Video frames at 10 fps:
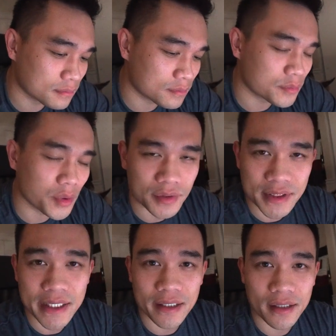
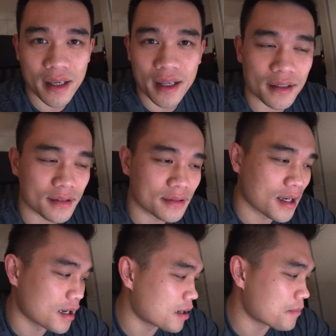routine again.
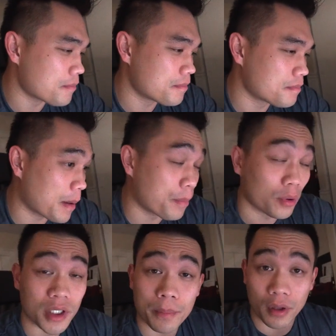Um, I
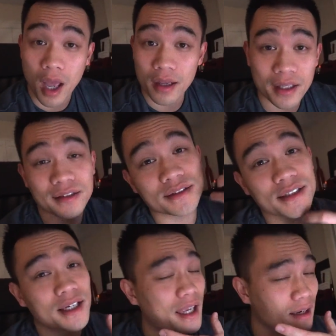bulked up a lot. You guys can
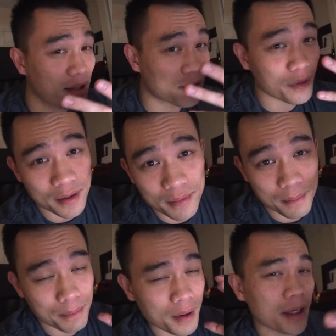see I gained a lot of weight in my
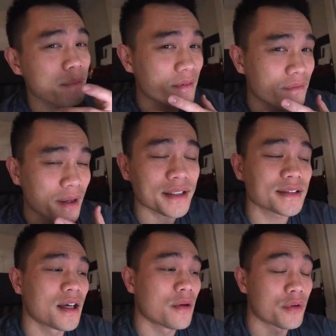body, in my
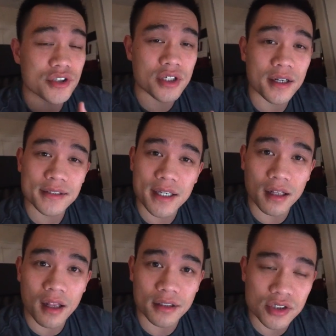face, which is good because I got
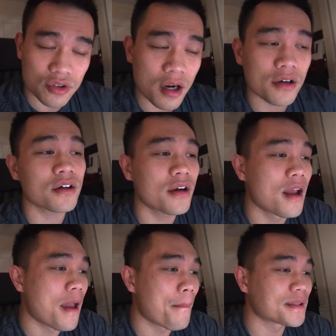a lot stronger.
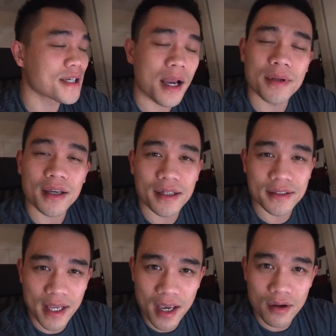But time to
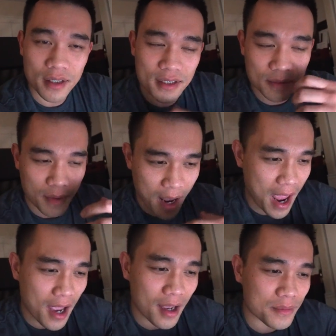cut down, get some
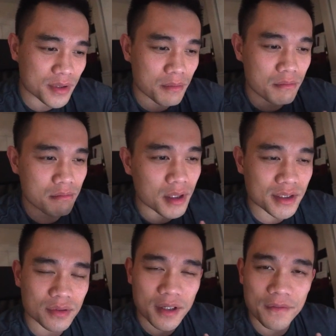abs and
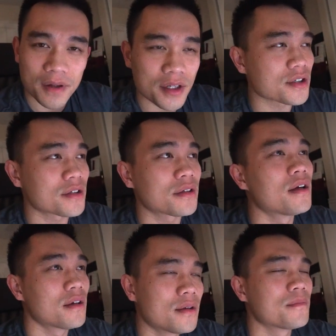muscle definition.
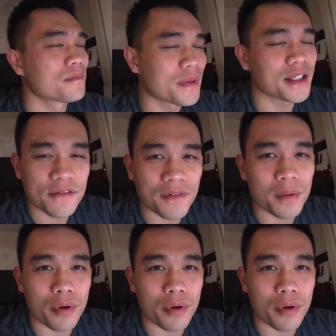It's a fun